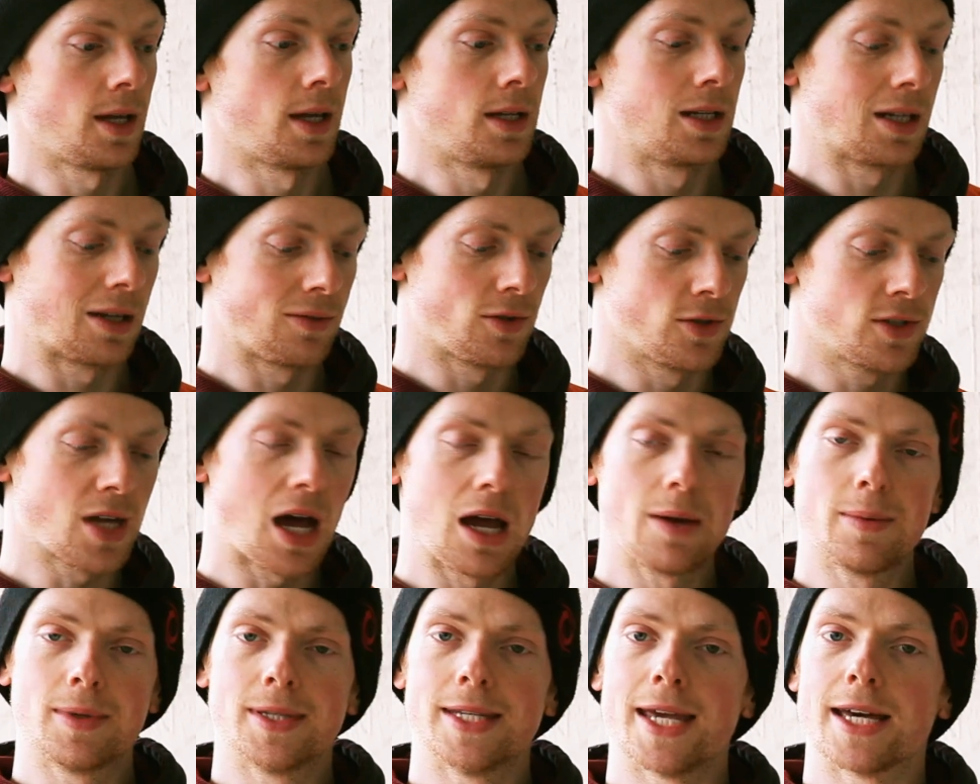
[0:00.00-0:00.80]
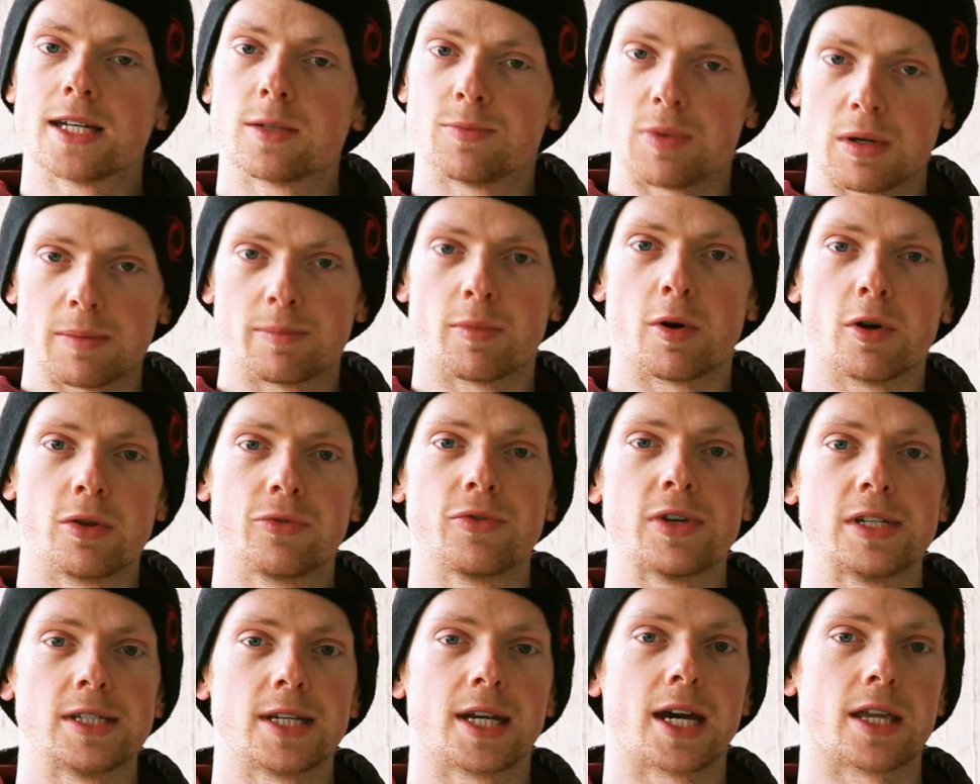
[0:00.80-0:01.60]
to give you time in the air to bring both
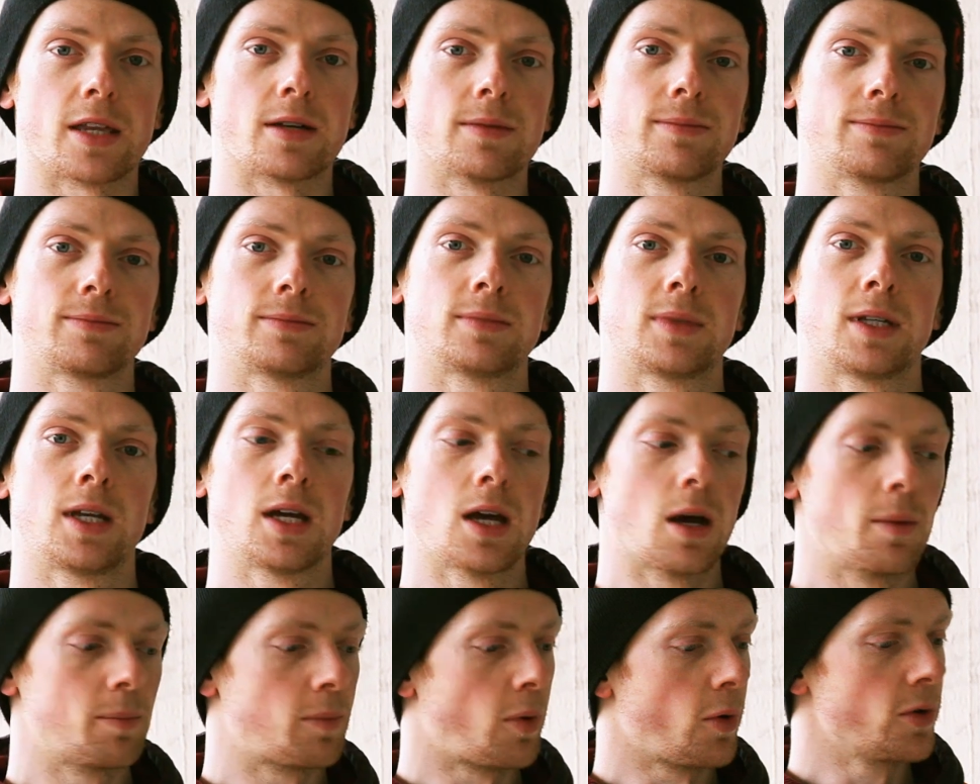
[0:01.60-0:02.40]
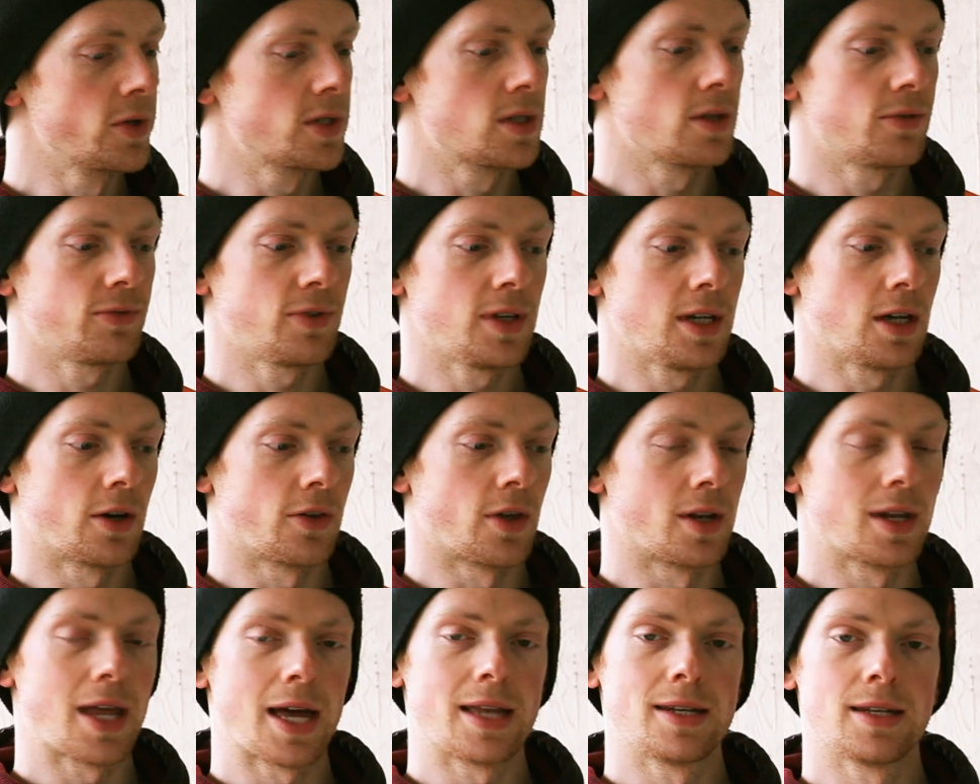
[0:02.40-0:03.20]
feet together. Balls of the feet on
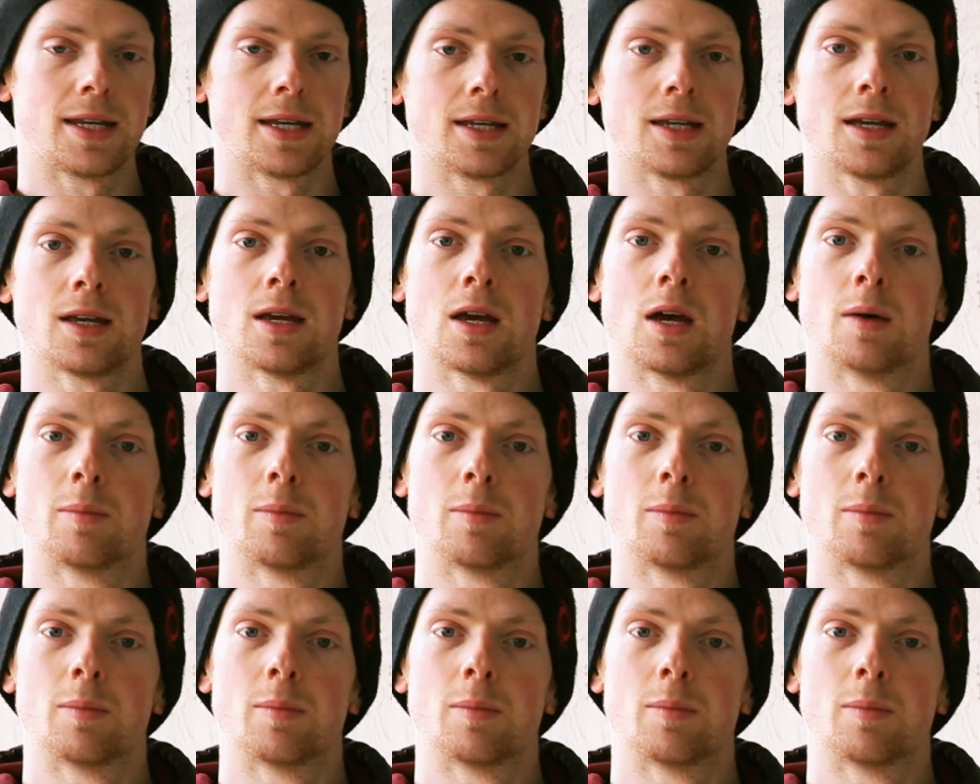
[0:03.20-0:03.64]
the landing,